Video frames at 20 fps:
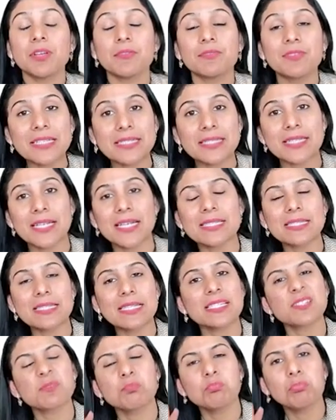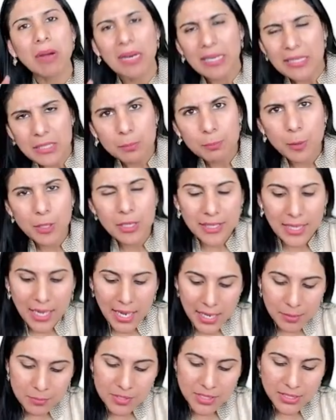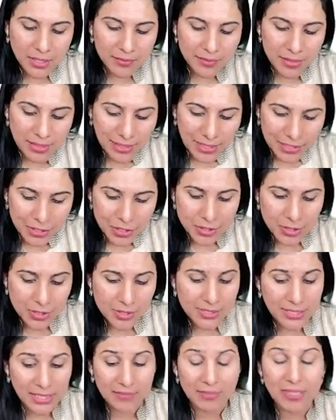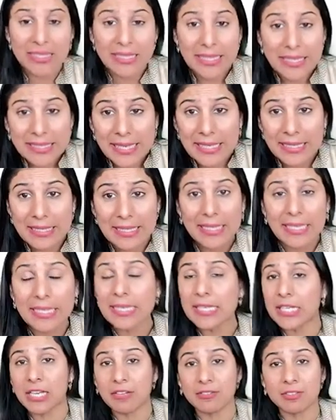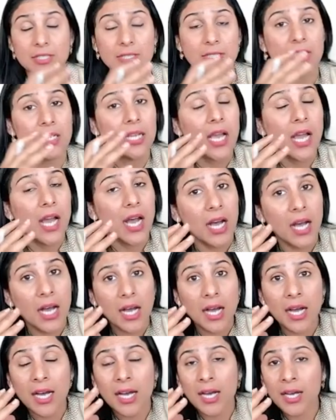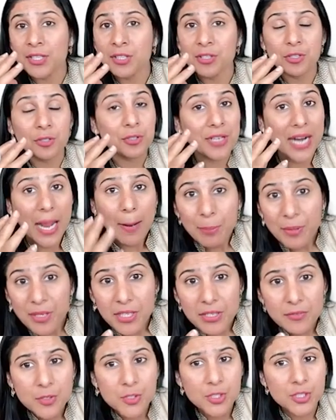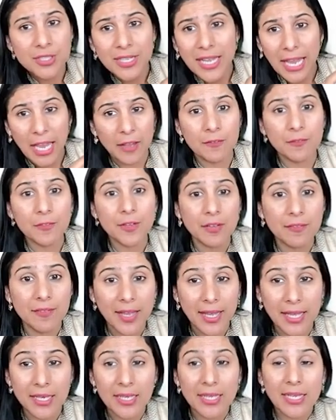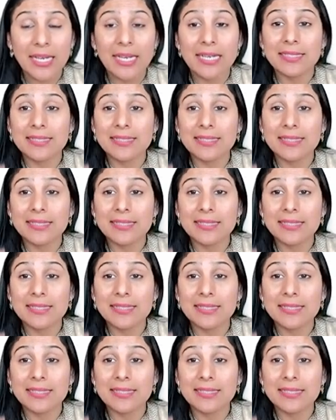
We have discussed this multiple times in our lectures, in our TND, in our, uh, you know, rapid revision everywhere.